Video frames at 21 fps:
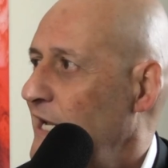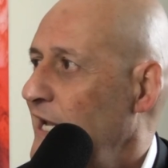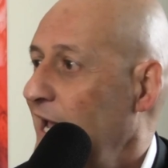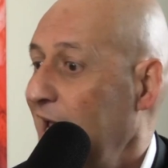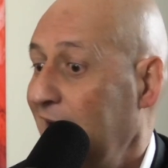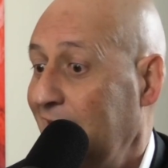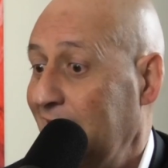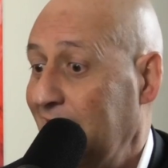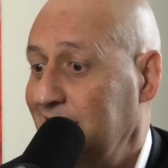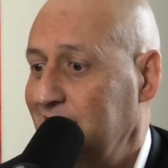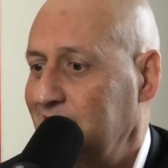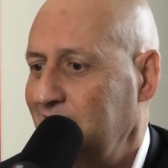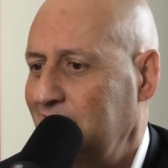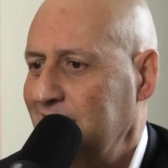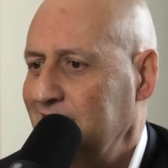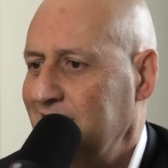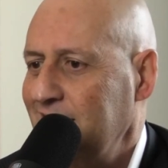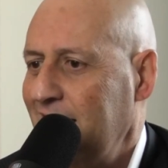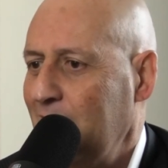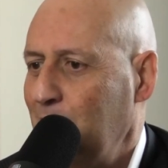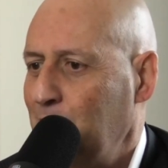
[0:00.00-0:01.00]

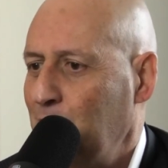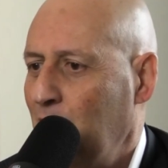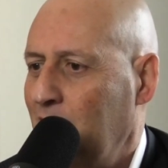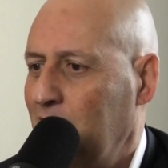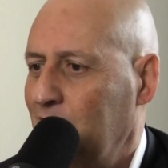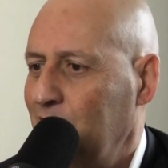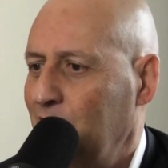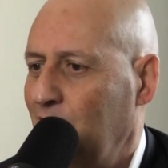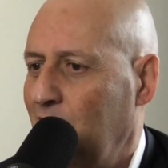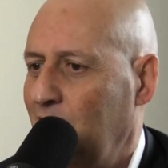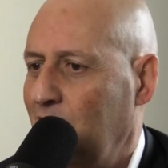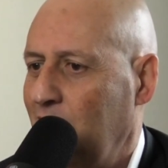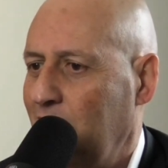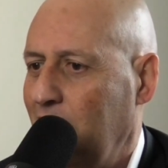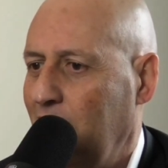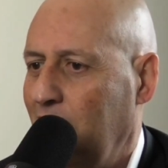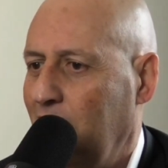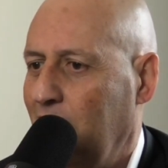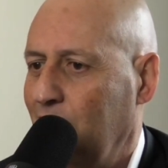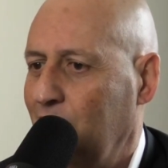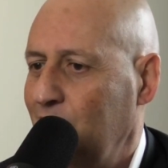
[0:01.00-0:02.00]
is now part of our
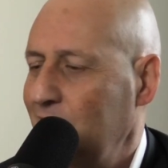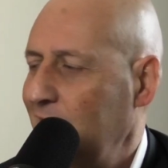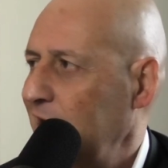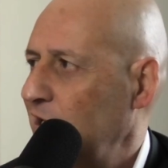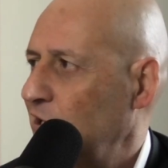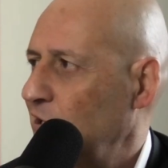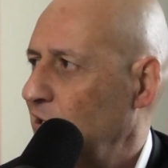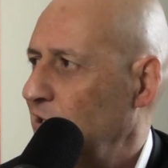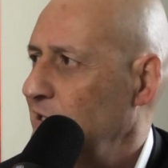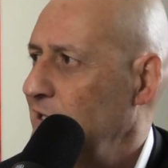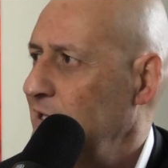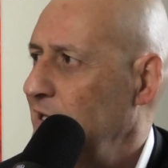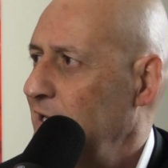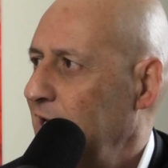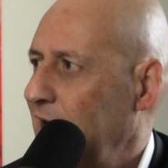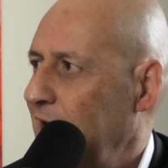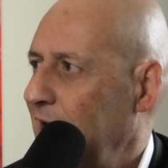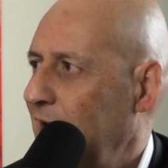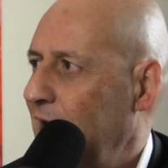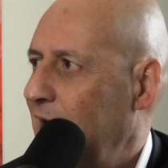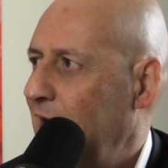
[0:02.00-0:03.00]
vernacular.
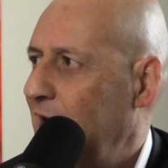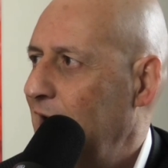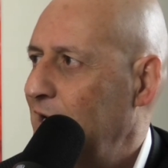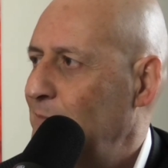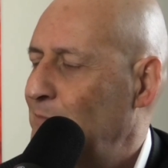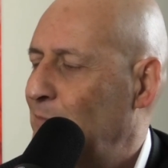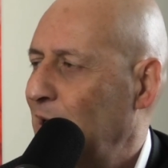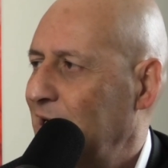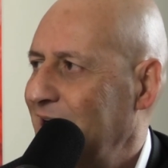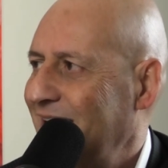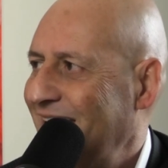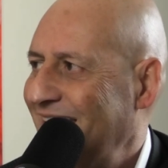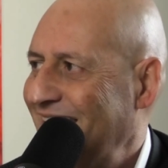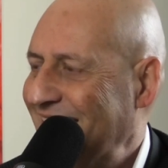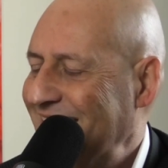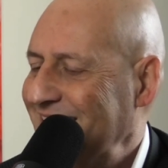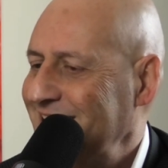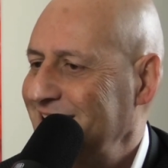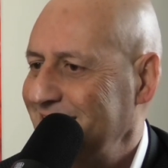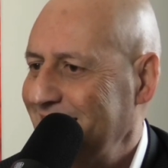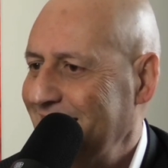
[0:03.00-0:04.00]
But
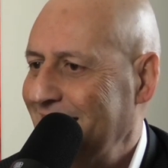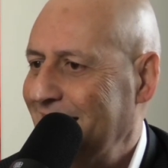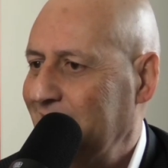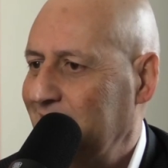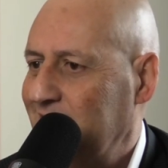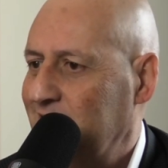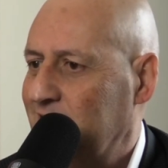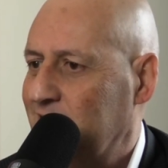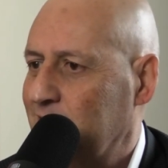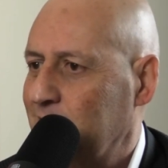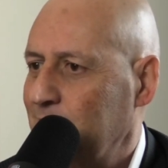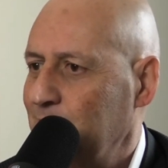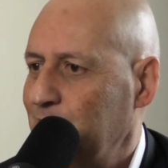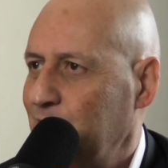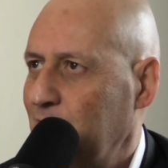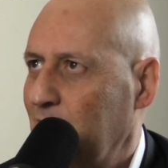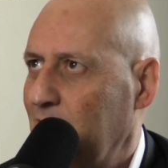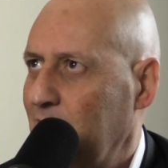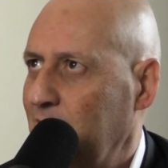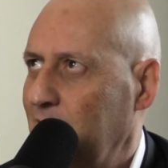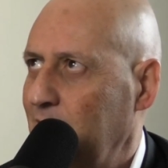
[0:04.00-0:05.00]
is it?
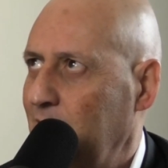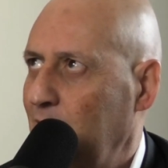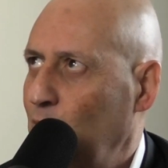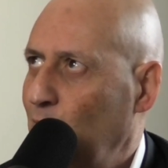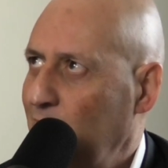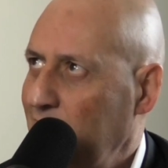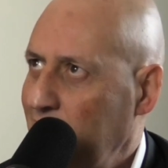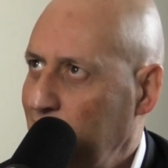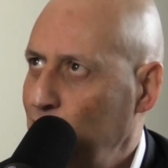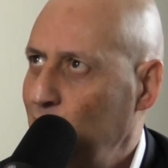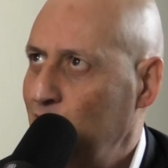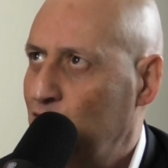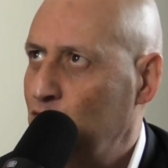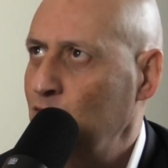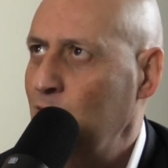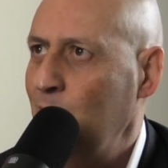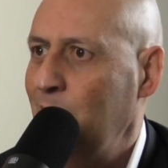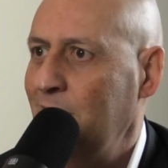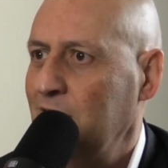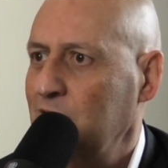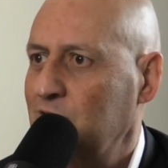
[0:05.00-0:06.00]
We talk
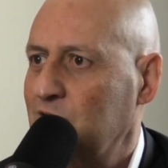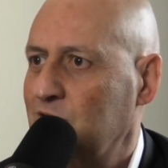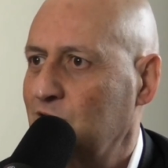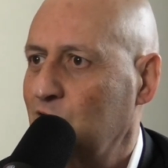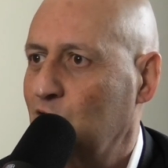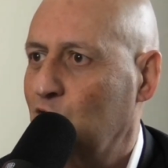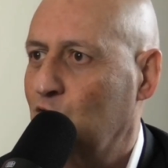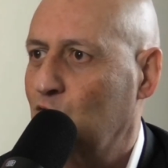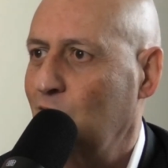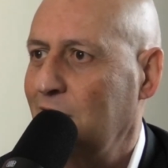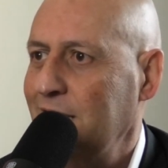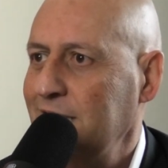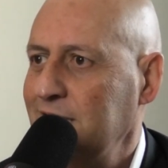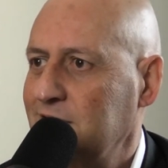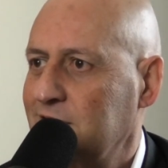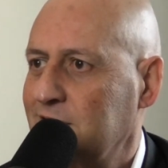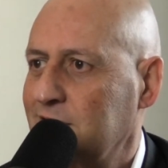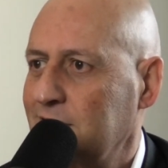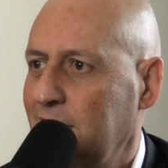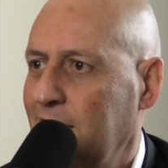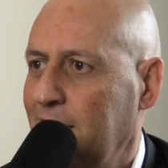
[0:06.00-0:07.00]
about the
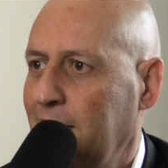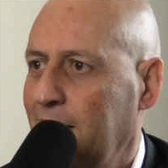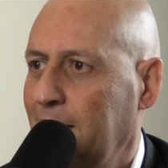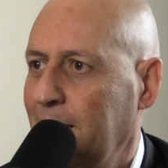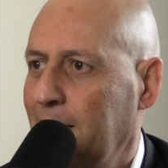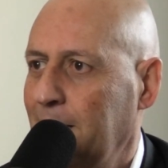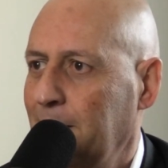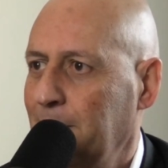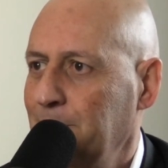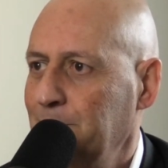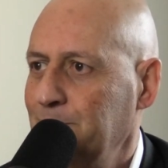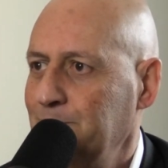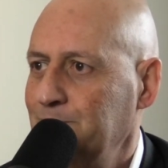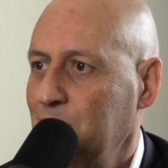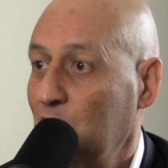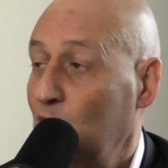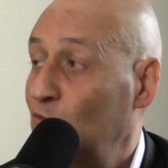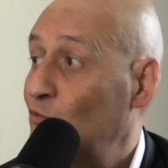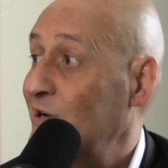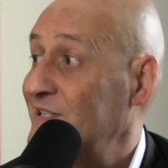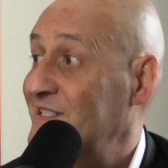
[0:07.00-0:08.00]
great
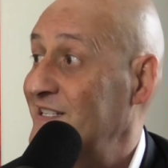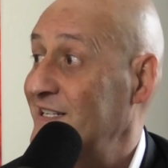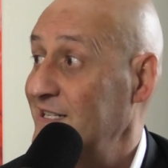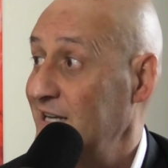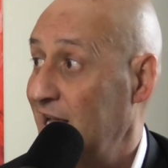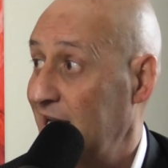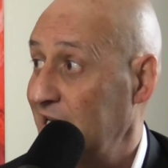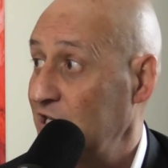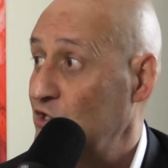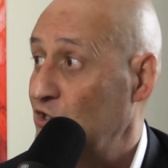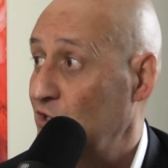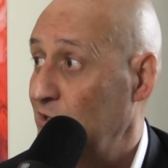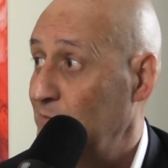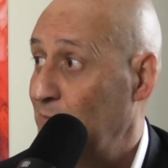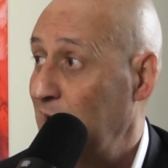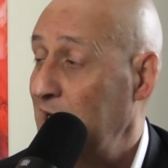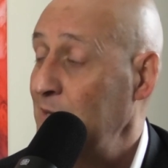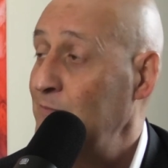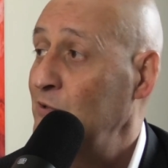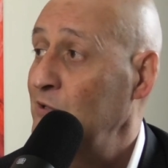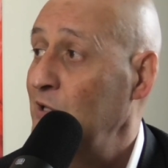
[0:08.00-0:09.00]
resignation.
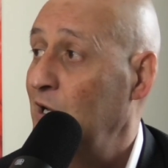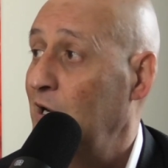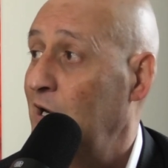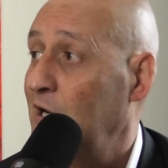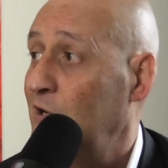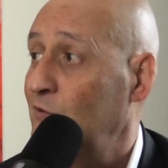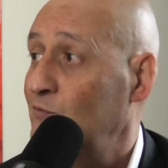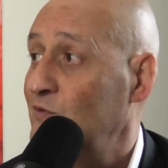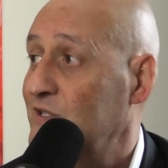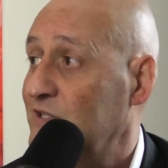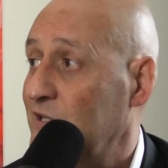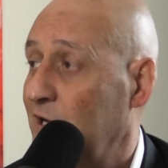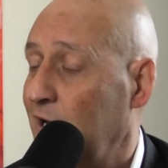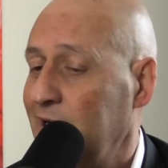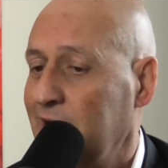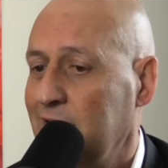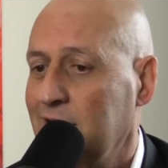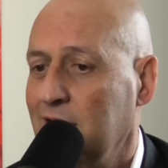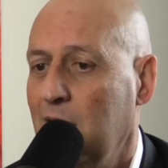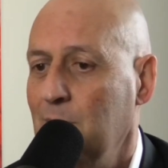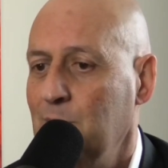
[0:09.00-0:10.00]
People are
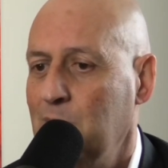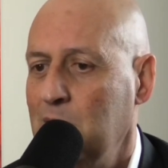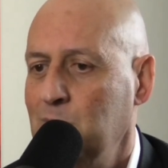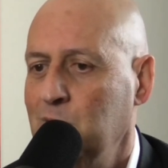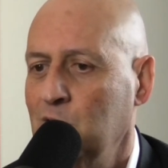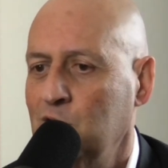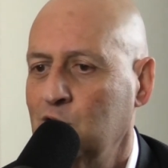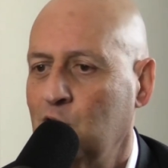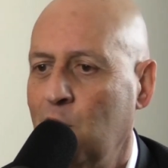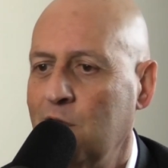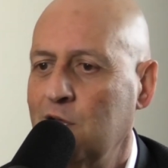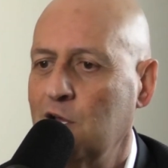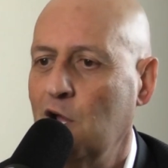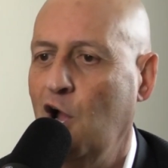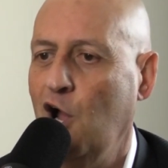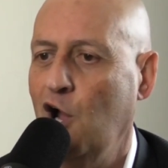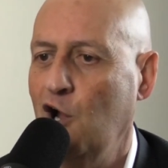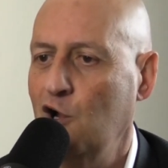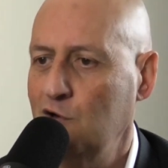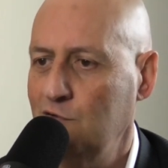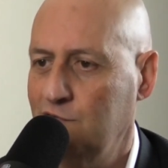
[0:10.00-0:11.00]
resigning. People are going
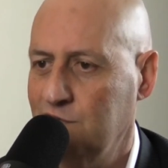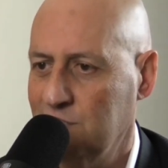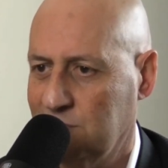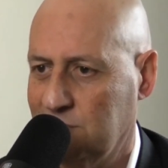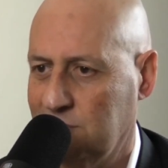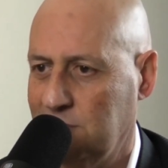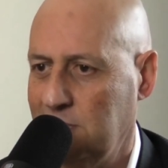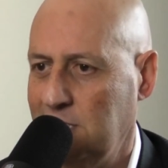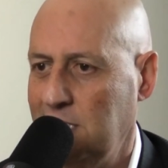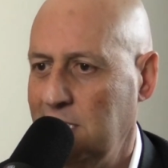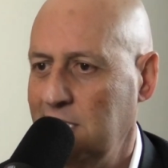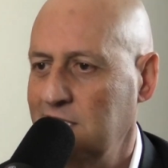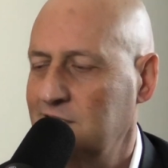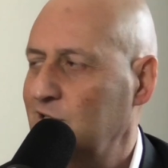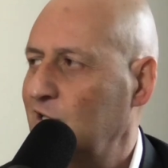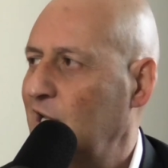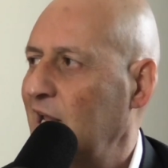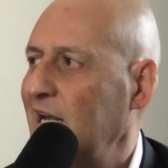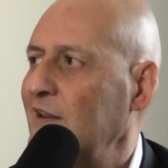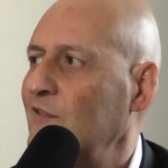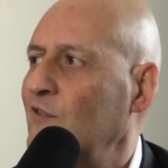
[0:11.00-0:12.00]
overseas,
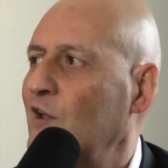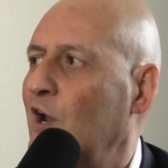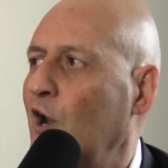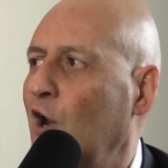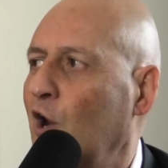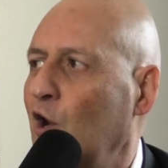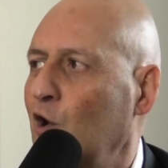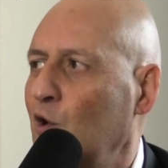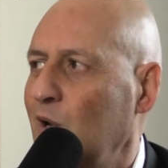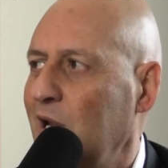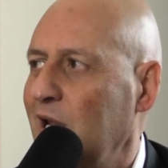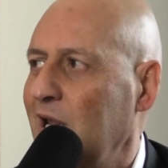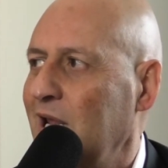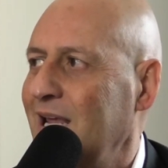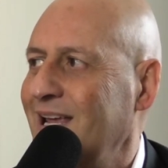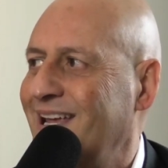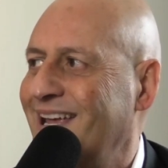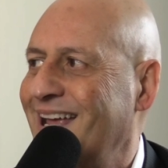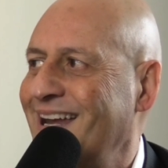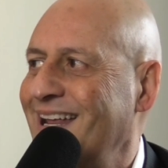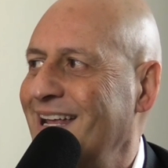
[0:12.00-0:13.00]
getting their OE,
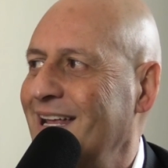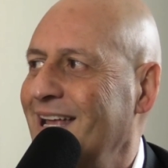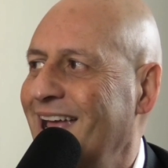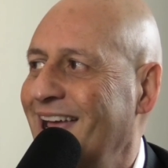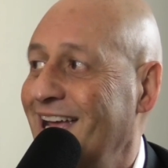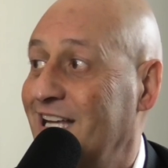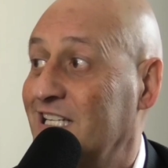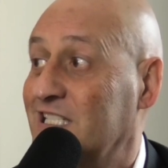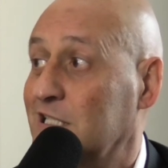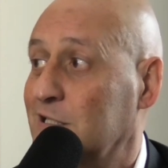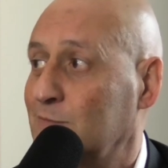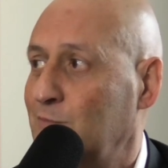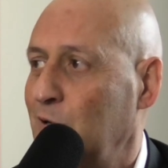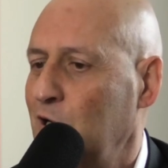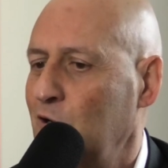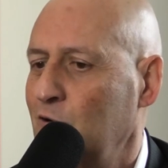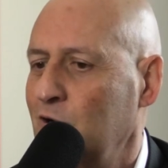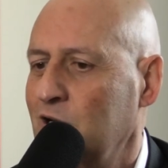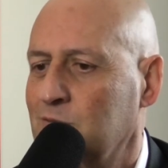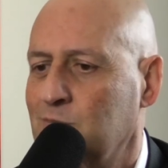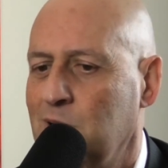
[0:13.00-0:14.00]
getting
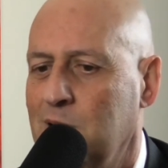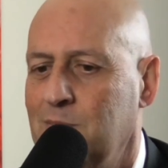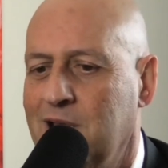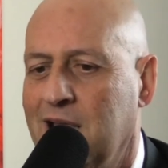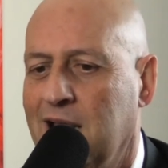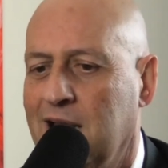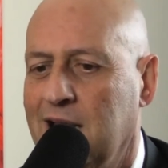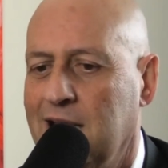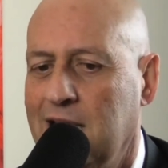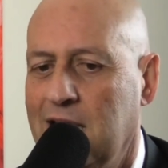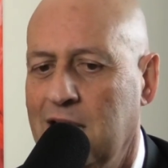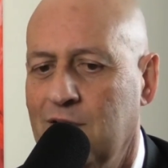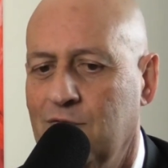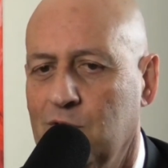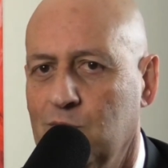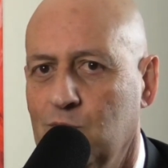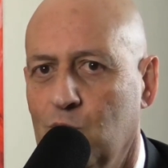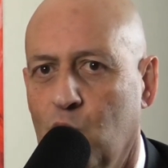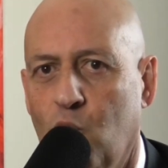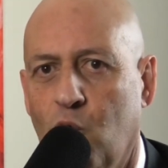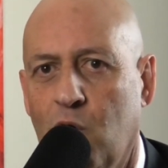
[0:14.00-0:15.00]
experience, maybe getting even
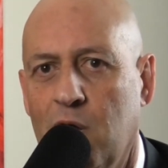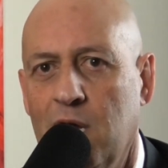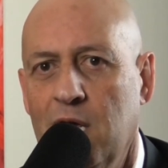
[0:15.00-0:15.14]
more